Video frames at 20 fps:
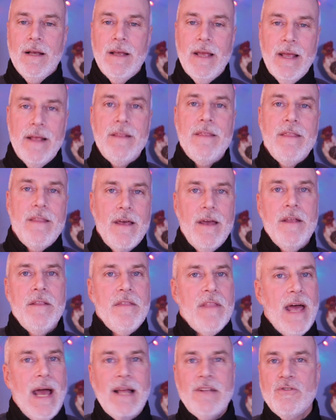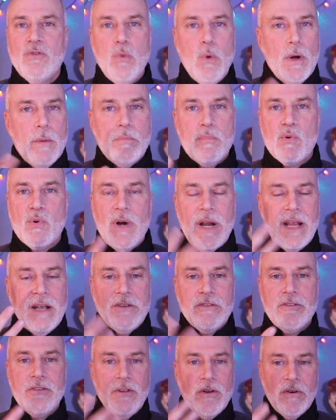and that's what
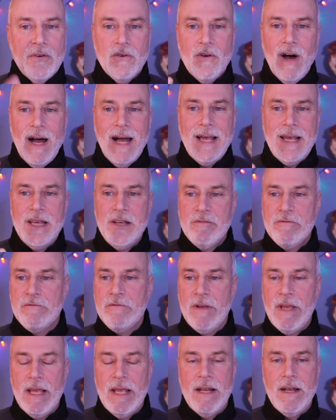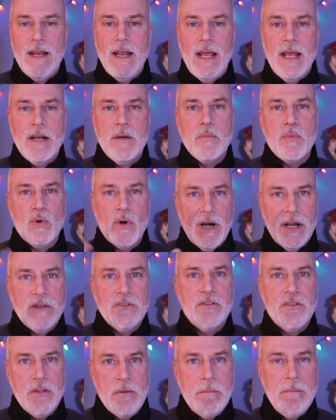brings the life and
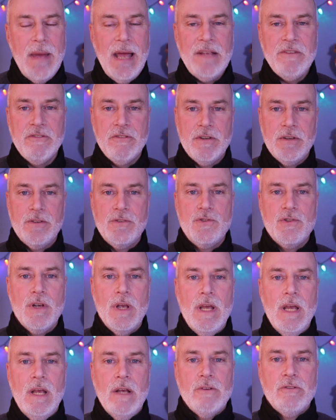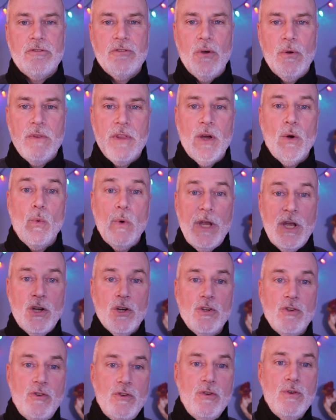brings the message, so that we
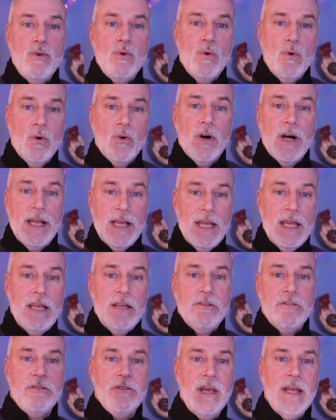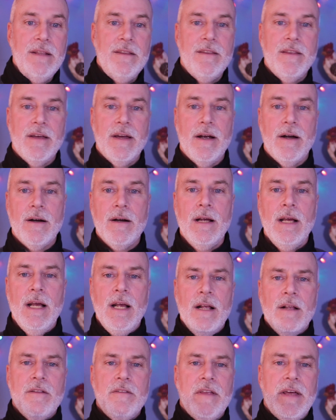could do, like he said there,
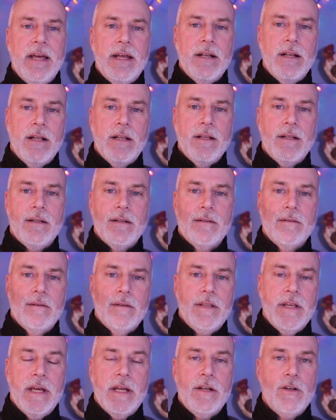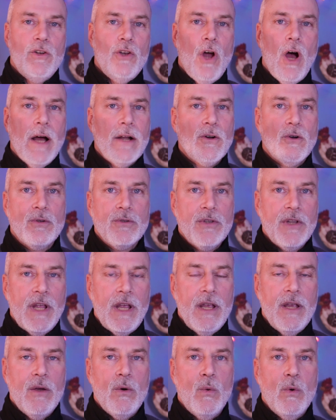that not
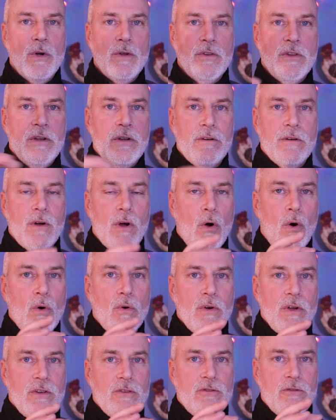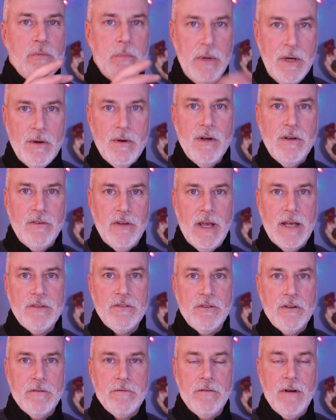only will the Holy Spirit
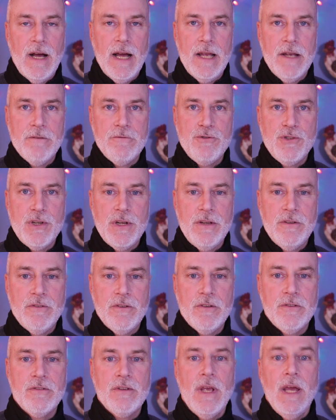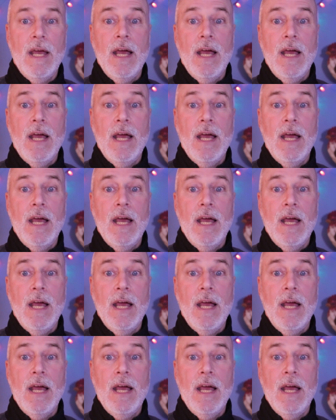testify of Jesus,